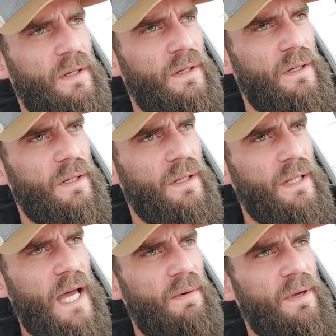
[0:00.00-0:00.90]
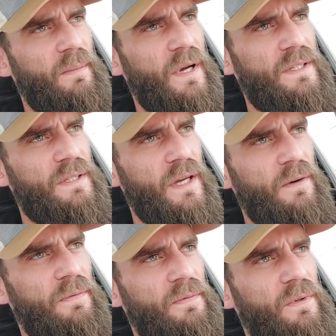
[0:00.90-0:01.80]
and allowing
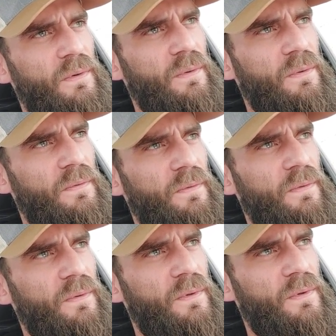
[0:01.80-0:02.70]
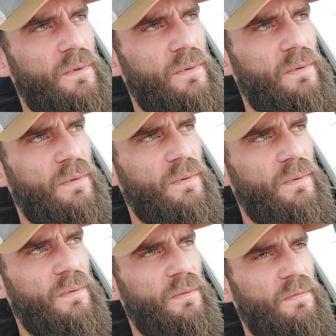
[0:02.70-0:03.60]
myself to
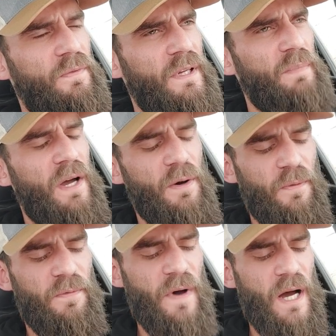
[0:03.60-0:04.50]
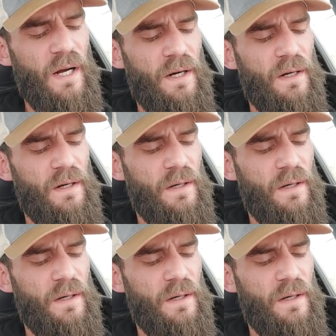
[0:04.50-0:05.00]
feed my own fire,